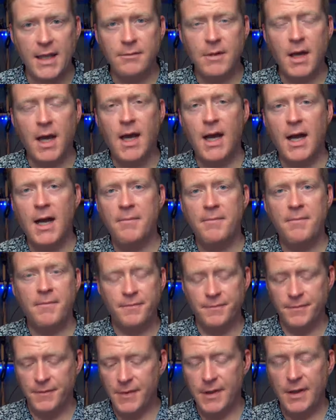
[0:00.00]
a
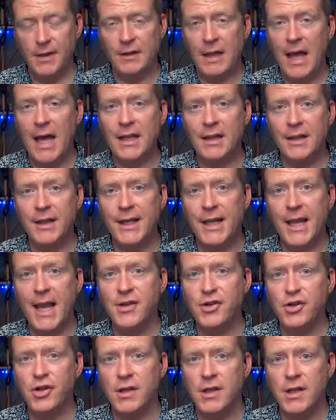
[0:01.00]
lot of
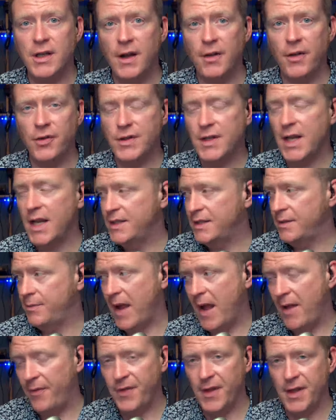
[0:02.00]
litigation in other states
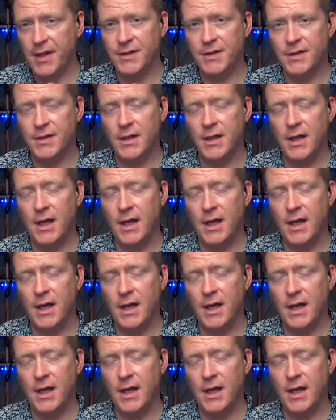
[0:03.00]
about this,